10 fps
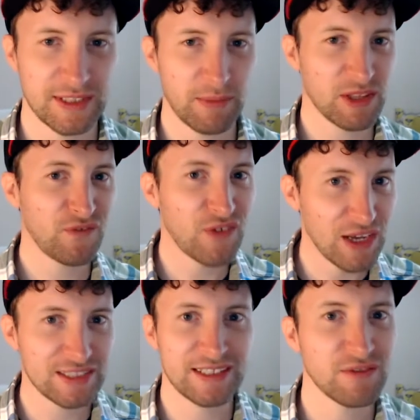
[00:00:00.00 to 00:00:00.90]
They were the
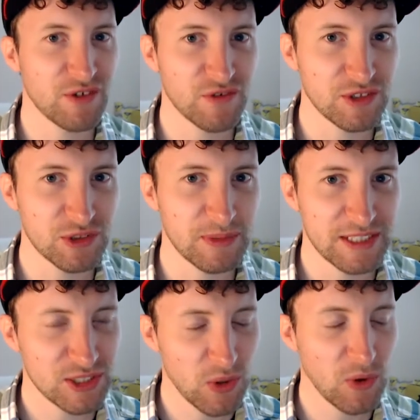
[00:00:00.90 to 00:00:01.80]
first Devil Fruits we
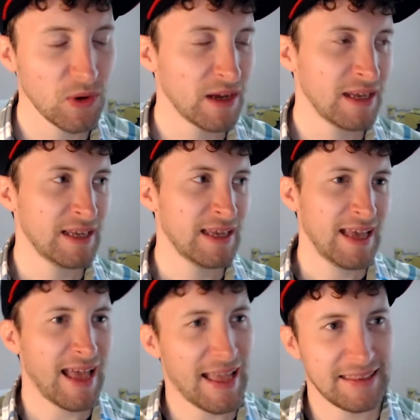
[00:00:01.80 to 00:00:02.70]
saw.
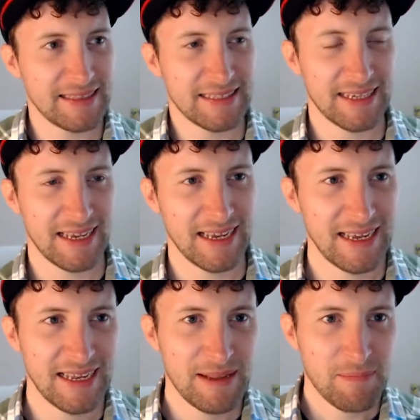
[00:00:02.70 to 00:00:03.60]
And
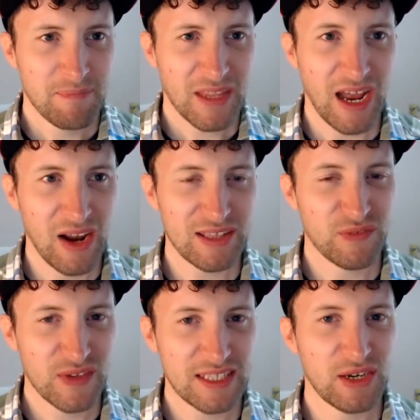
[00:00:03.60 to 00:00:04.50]
I like the
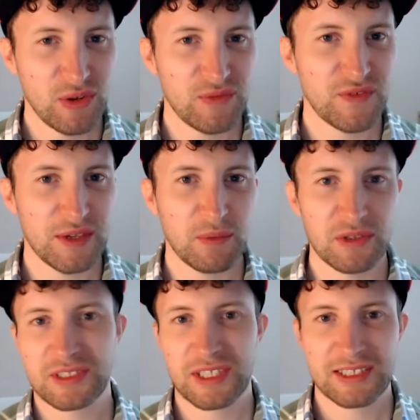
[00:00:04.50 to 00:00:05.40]
fact that Luffy
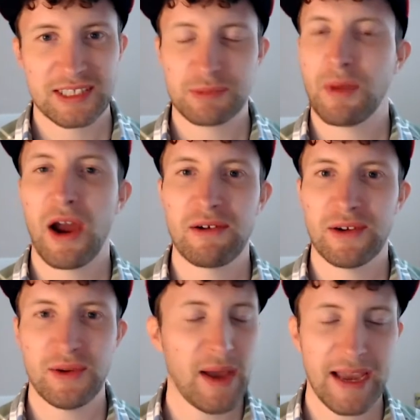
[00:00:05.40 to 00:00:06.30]
was just this
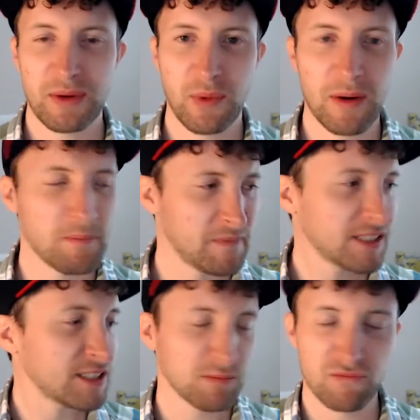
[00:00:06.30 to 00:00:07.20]
pirate who had
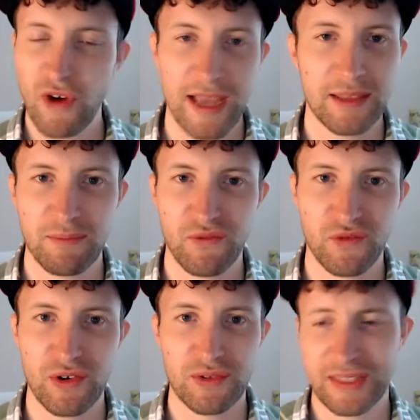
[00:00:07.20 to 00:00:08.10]
some random
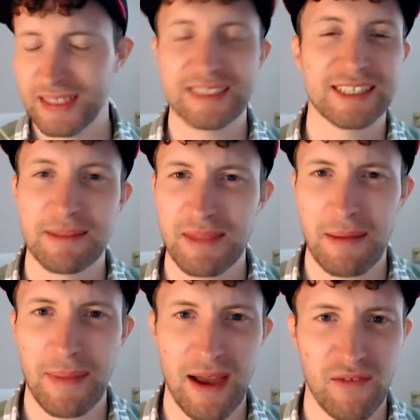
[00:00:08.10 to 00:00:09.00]
fruit that didn't seem
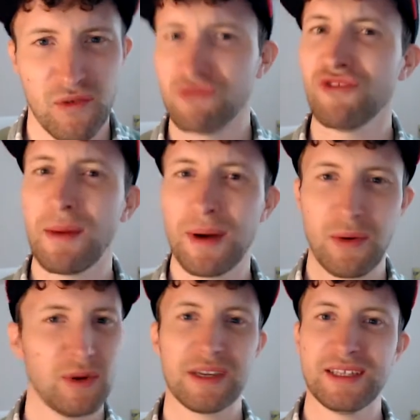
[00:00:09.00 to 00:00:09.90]
that powerful. Rubber,
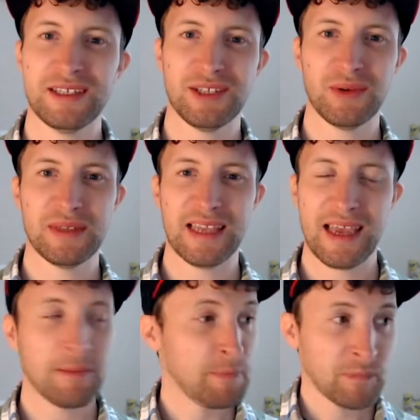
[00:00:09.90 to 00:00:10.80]
what can you do with
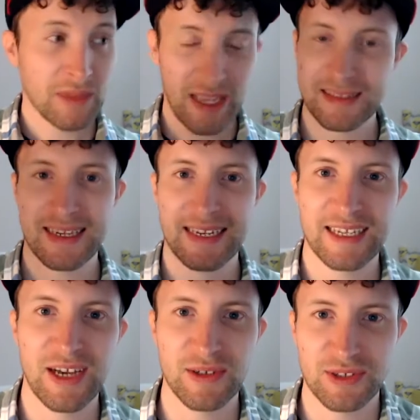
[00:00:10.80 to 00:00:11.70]
that? And then he
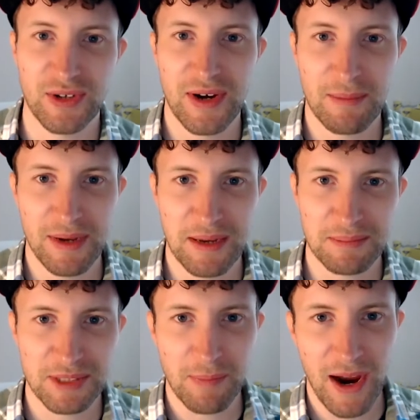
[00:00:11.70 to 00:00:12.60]
goes on and
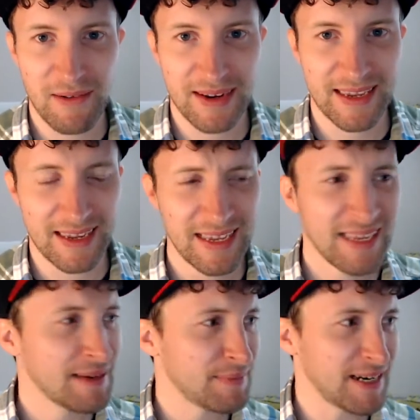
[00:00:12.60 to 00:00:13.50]
becomes the Pirate King.
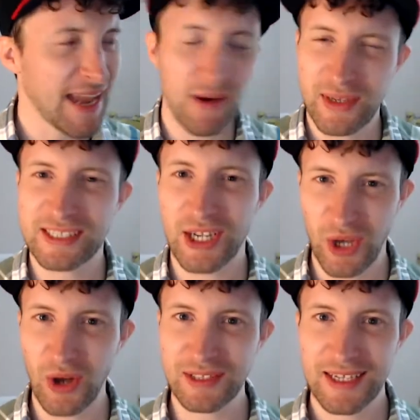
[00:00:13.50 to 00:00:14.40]
But now he's a
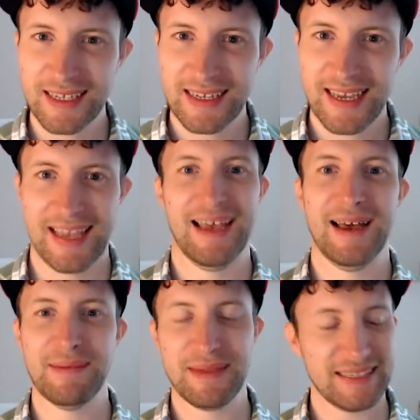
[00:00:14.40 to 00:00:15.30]
god.
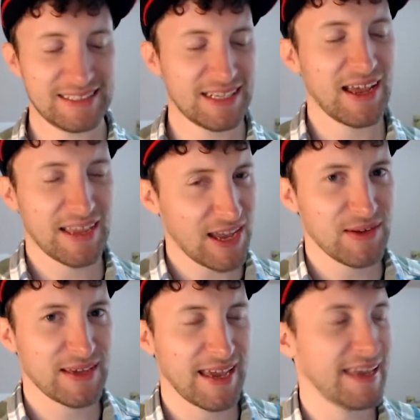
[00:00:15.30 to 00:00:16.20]
It's like,
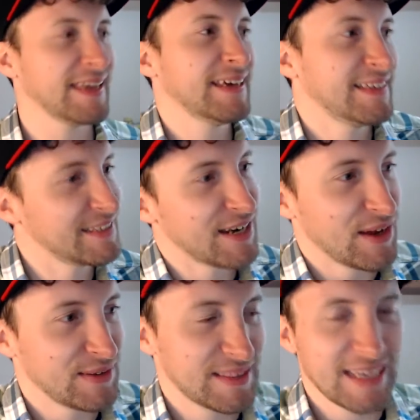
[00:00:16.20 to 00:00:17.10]
okay,
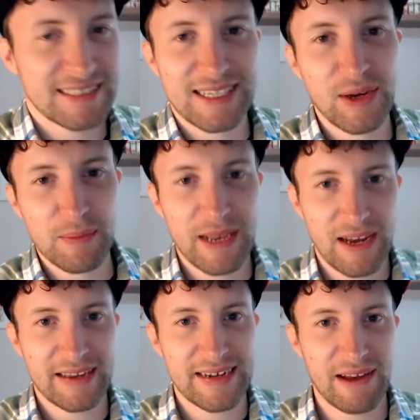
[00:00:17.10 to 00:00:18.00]
that's a little bit
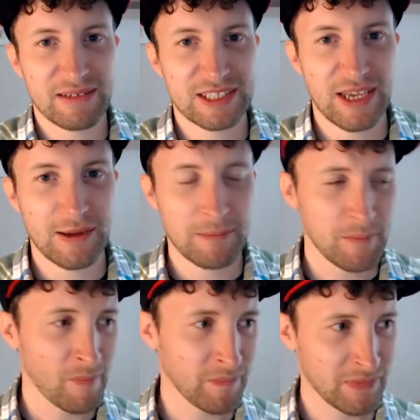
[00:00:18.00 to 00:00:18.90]
like Naruto,
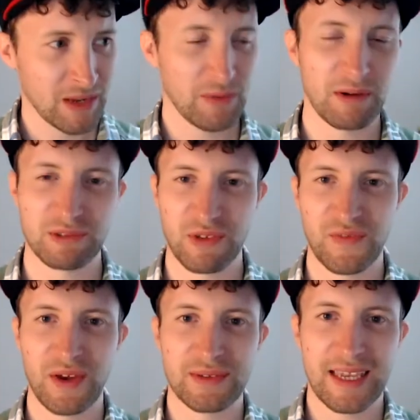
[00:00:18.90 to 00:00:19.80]
when it was
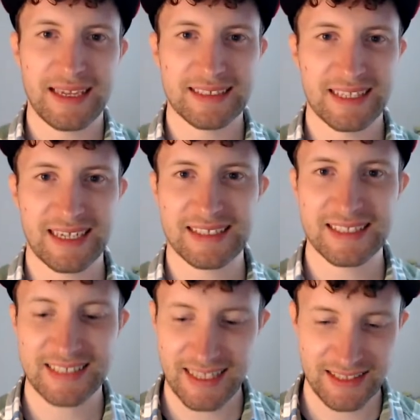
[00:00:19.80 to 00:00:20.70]
revealed that he's like a
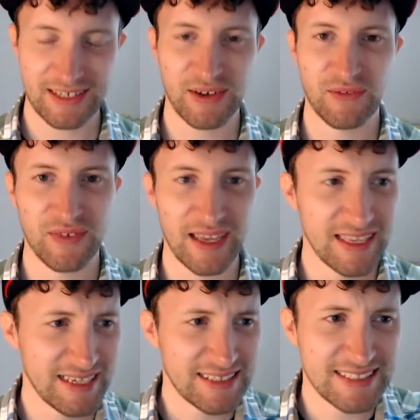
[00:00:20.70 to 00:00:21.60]
descendant of like
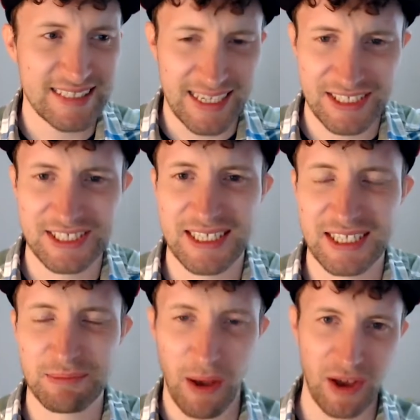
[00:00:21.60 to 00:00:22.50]
the Sage of
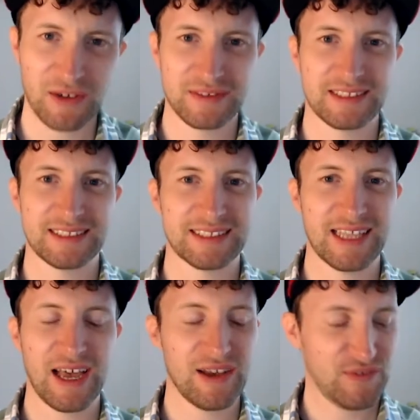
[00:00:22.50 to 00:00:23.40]
Six Paths and
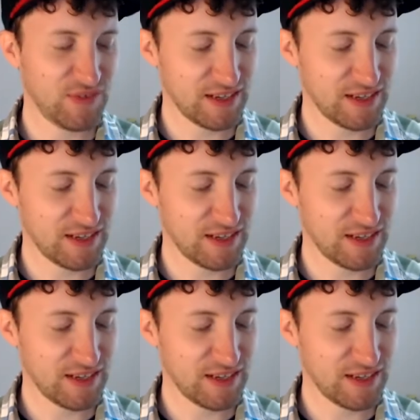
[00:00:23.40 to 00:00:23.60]
stuff.